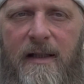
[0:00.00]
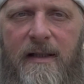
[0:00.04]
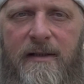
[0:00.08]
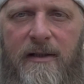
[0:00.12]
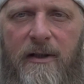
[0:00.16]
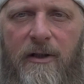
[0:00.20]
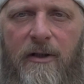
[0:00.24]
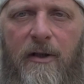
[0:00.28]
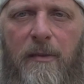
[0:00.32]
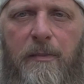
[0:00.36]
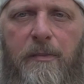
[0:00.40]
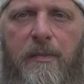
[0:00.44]
a
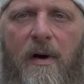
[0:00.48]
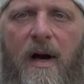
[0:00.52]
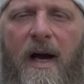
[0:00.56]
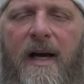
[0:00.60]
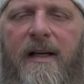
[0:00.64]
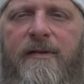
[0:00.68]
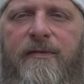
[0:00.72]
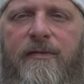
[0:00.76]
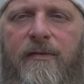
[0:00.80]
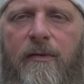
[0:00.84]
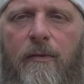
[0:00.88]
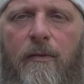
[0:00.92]
good
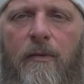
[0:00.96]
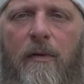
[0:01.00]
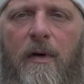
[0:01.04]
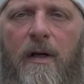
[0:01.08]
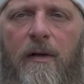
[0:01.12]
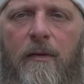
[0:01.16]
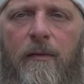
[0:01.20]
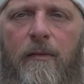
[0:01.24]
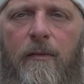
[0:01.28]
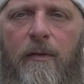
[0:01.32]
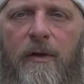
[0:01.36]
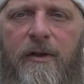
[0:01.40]
price for
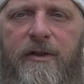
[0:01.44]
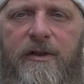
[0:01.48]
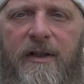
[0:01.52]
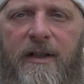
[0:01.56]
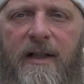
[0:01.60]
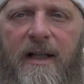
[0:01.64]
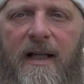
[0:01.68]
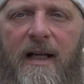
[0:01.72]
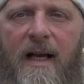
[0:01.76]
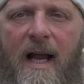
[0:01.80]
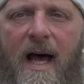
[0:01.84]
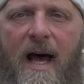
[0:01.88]
what you
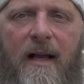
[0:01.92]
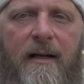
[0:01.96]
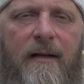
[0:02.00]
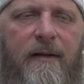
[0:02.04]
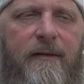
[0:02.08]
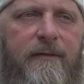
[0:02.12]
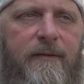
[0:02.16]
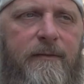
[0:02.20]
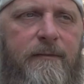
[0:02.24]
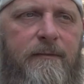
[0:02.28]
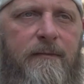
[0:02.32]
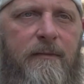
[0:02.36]
get out of
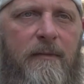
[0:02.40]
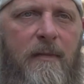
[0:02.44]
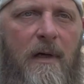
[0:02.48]
them.